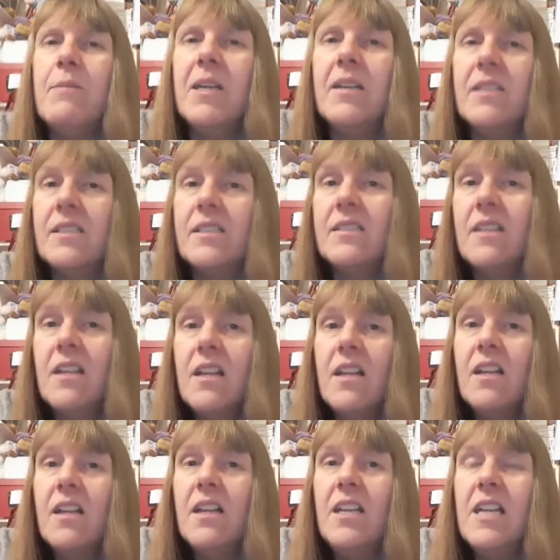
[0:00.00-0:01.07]
Because,
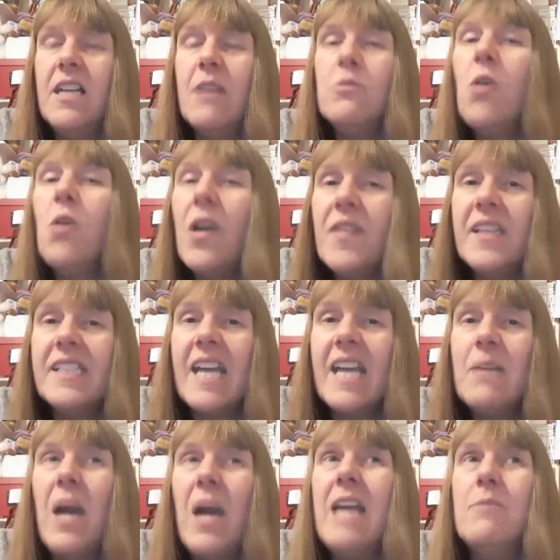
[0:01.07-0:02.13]
you know, not in the
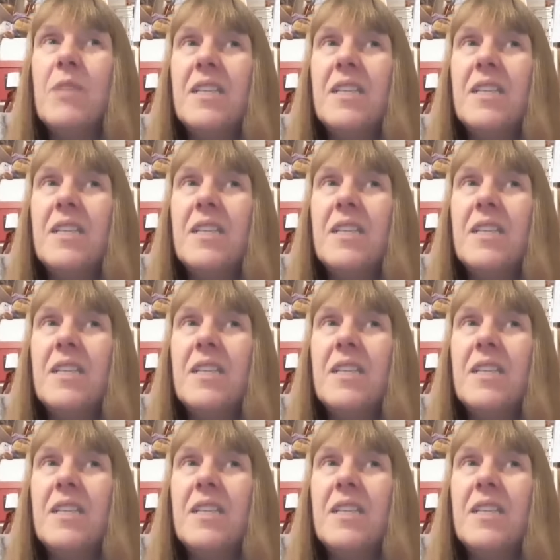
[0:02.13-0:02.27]
same way,